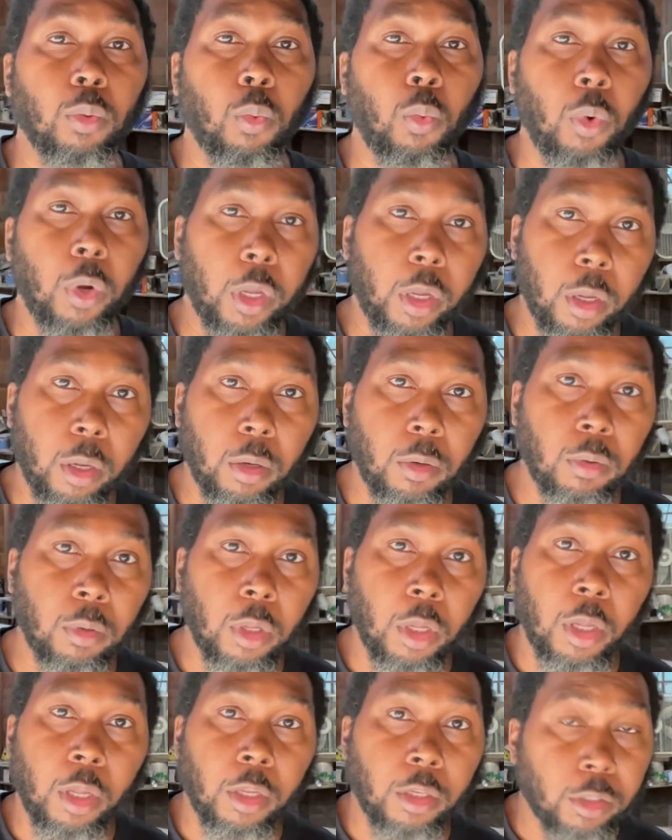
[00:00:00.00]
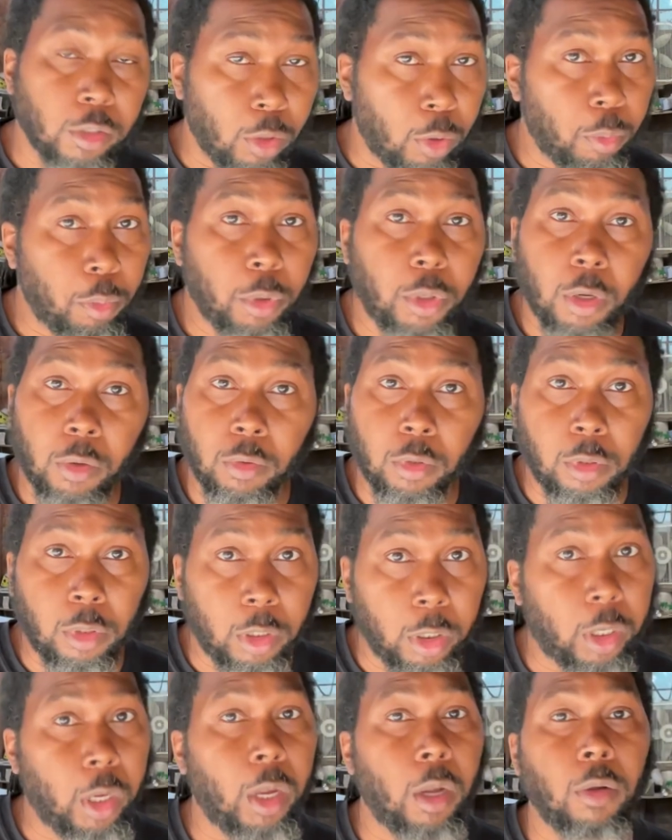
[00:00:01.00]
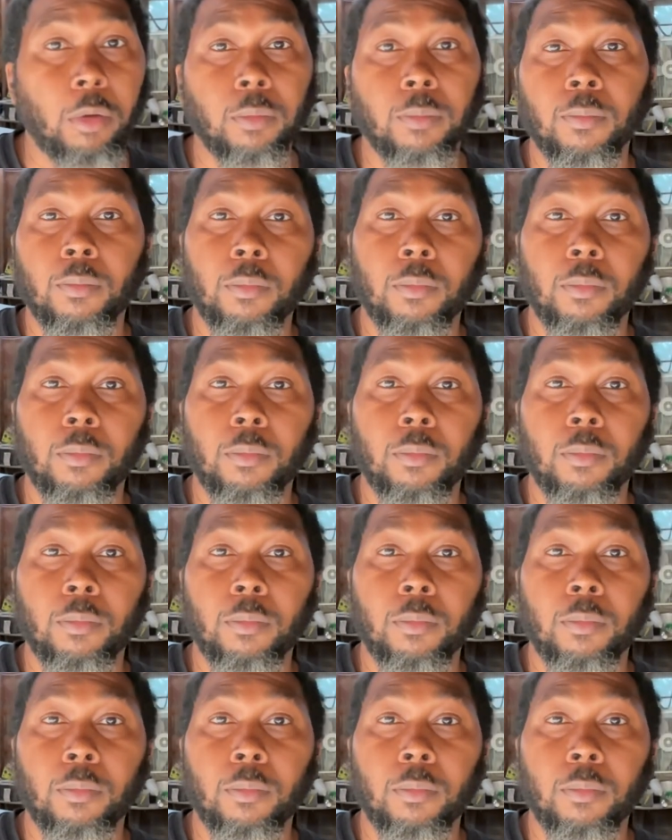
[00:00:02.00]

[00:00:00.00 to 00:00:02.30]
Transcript: well. So be on the lookout.